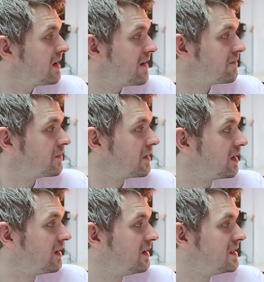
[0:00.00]
we haven't put
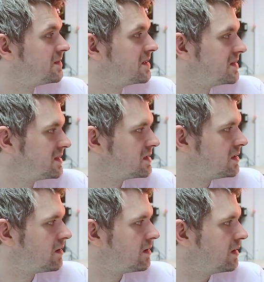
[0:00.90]
it in is because it's
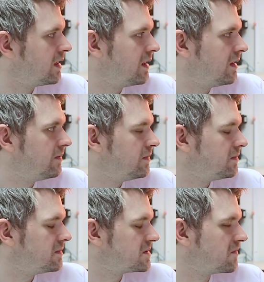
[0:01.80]
not
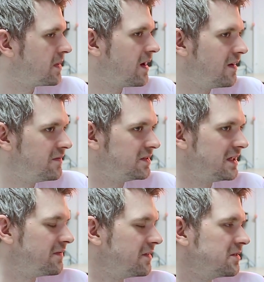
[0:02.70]
sort of part of your
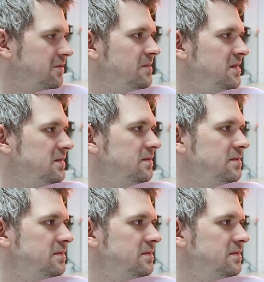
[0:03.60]
default equipment.